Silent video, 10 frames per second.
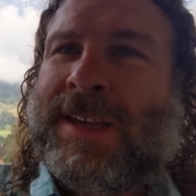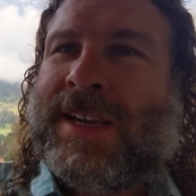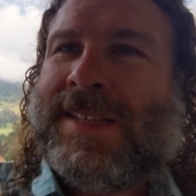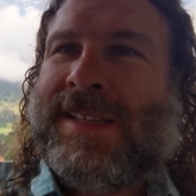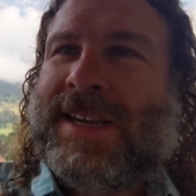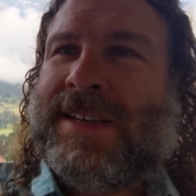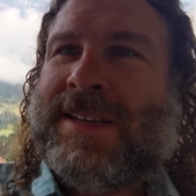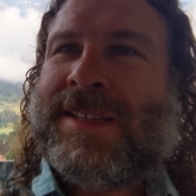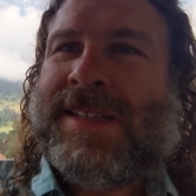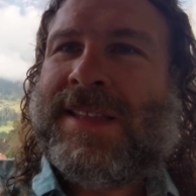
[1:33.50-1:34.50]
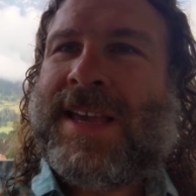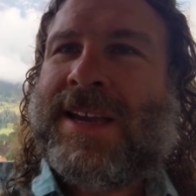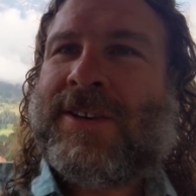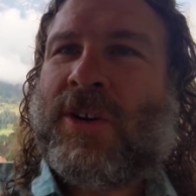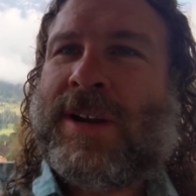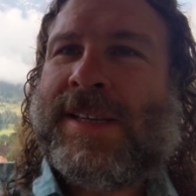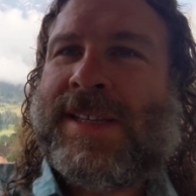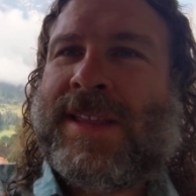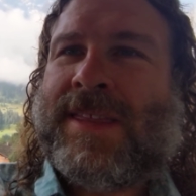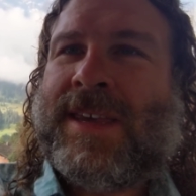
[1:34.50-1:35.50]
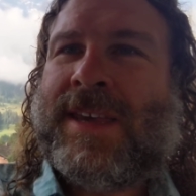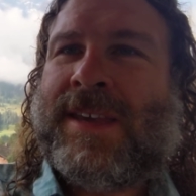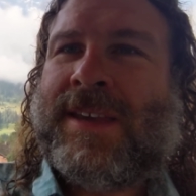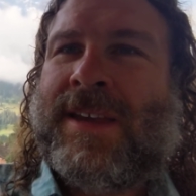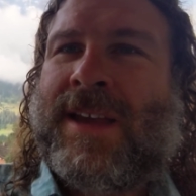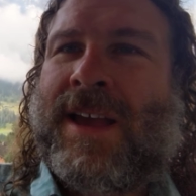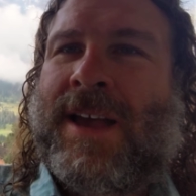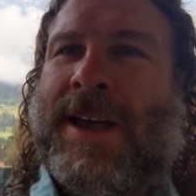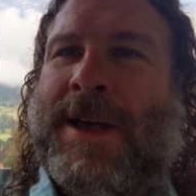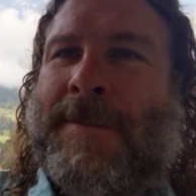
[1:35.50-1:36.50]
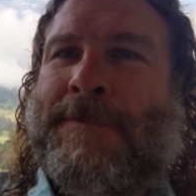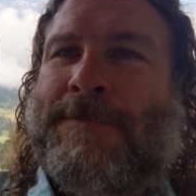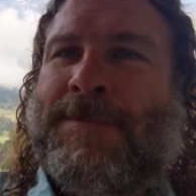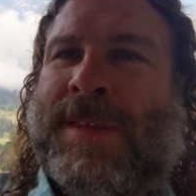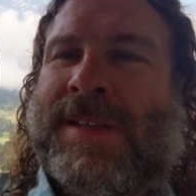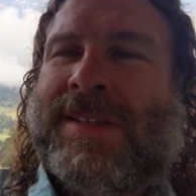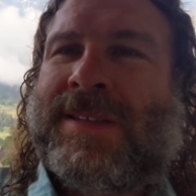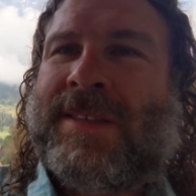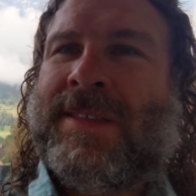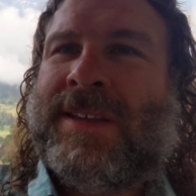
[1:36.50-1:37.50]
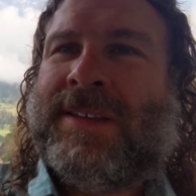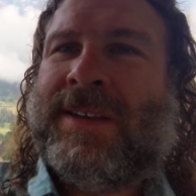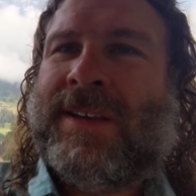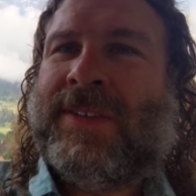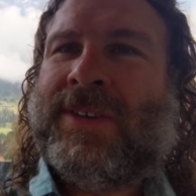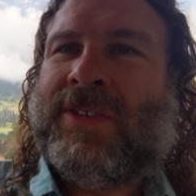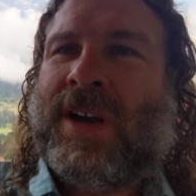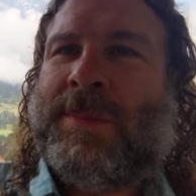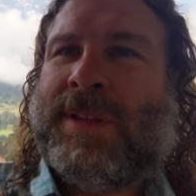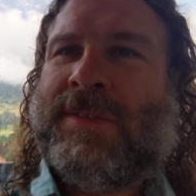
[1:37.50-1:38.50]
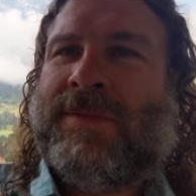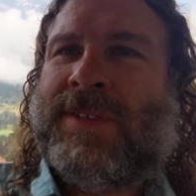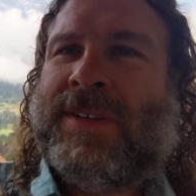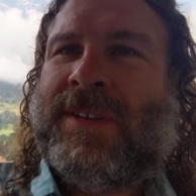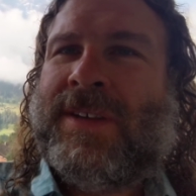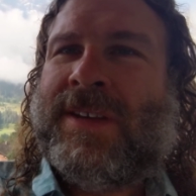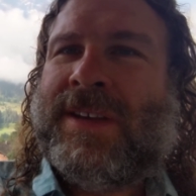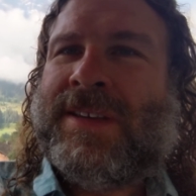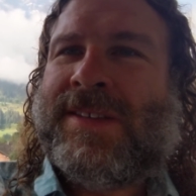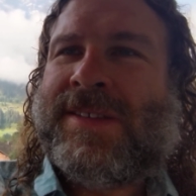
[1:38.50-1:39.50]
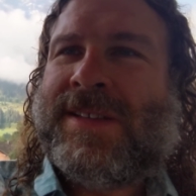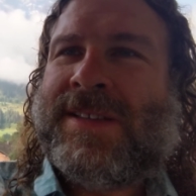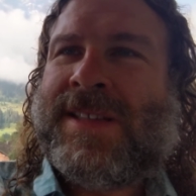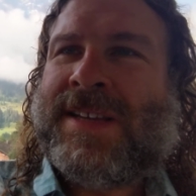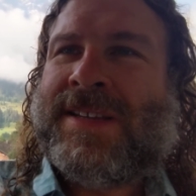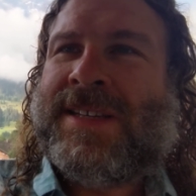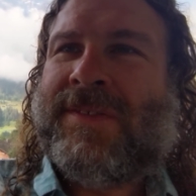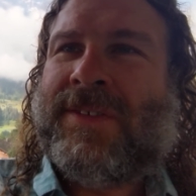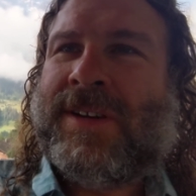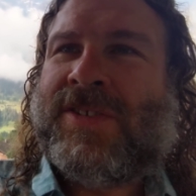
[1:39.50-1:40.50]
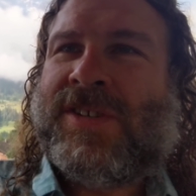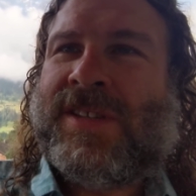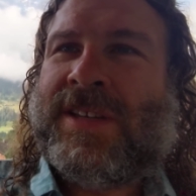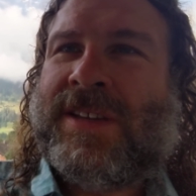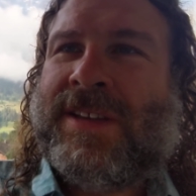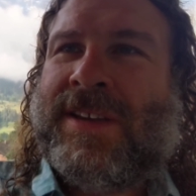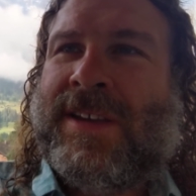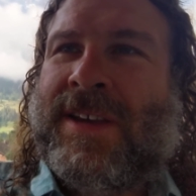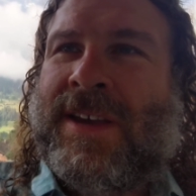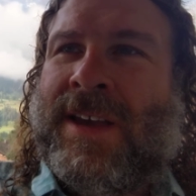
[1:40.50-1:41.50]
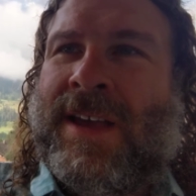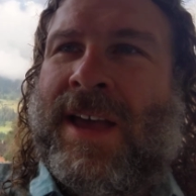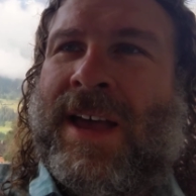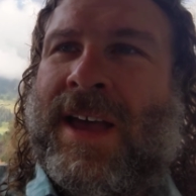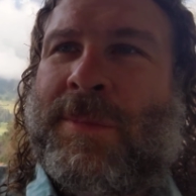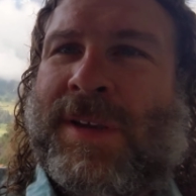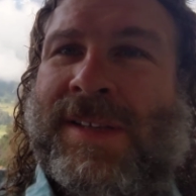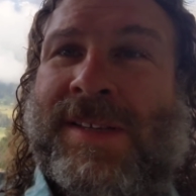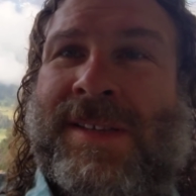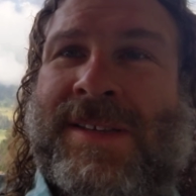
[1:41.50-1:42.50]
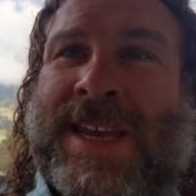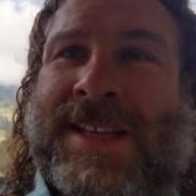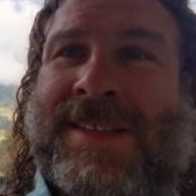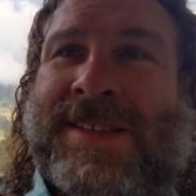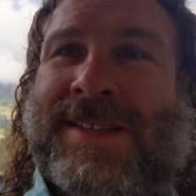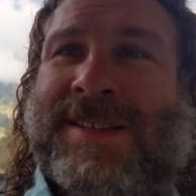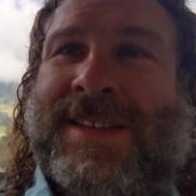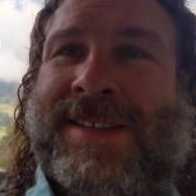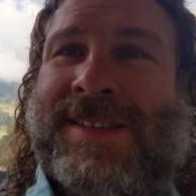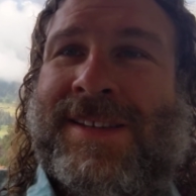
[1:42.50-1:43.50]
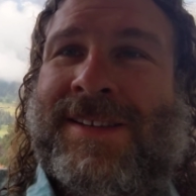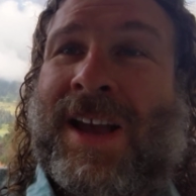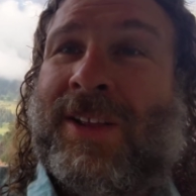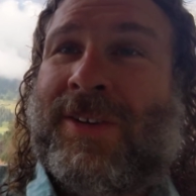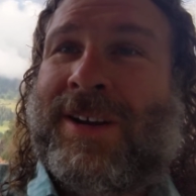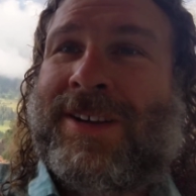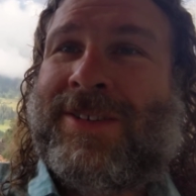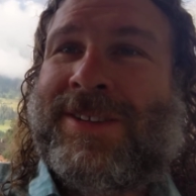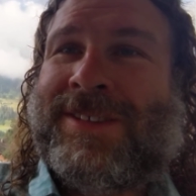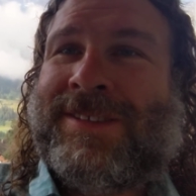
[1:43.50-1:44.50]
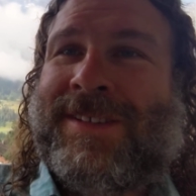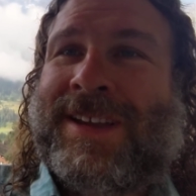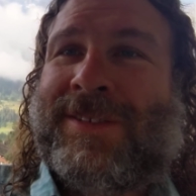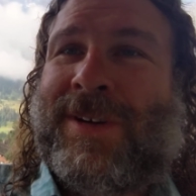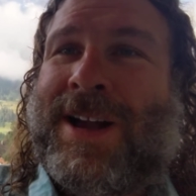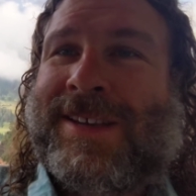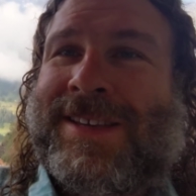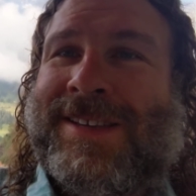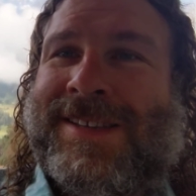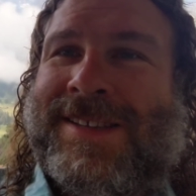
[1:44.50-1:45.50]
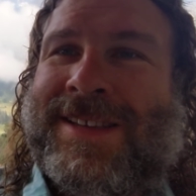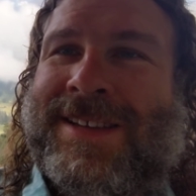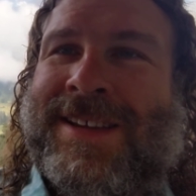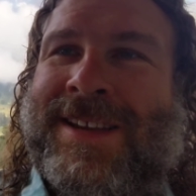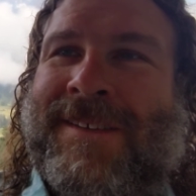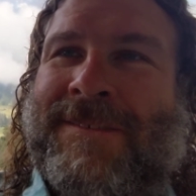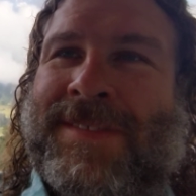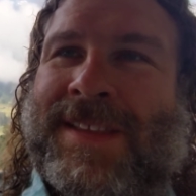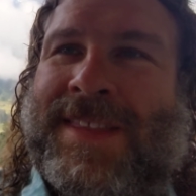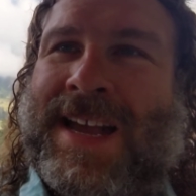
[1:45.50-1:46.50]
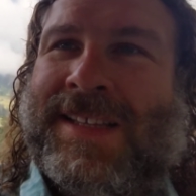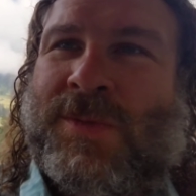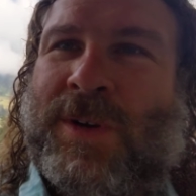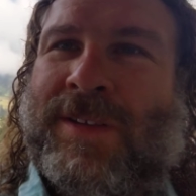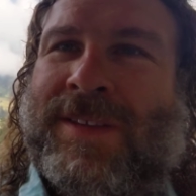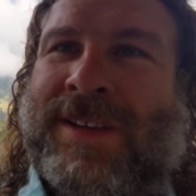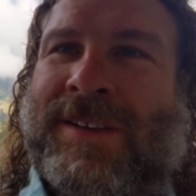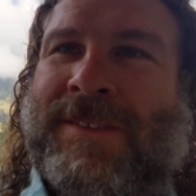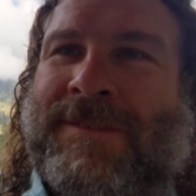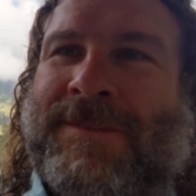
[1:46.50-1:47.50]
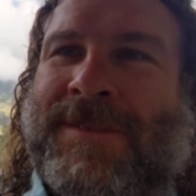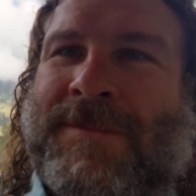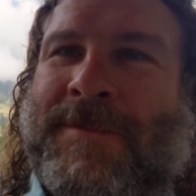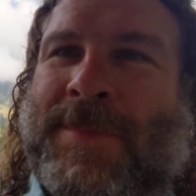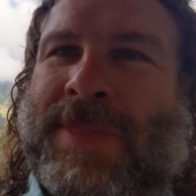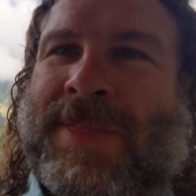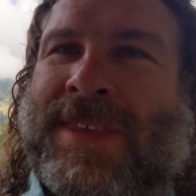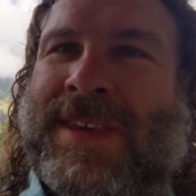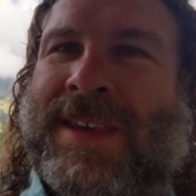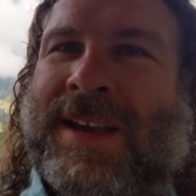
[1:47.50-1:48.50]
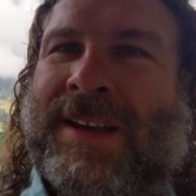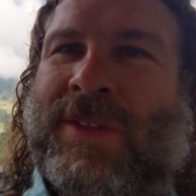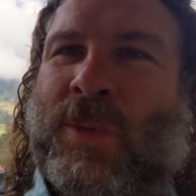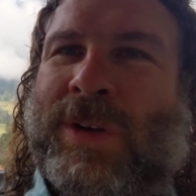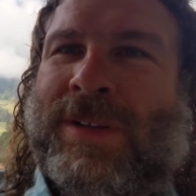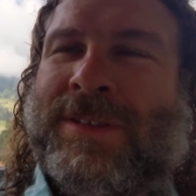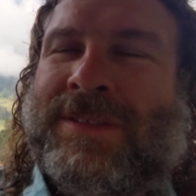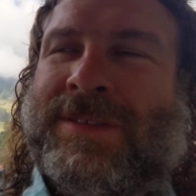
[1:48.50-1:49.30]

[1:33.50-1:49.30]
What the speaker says: it's not that crazy to think that such uplift is that different. It's just that because Kansas is next to Colorado and the Rockies, that's where the real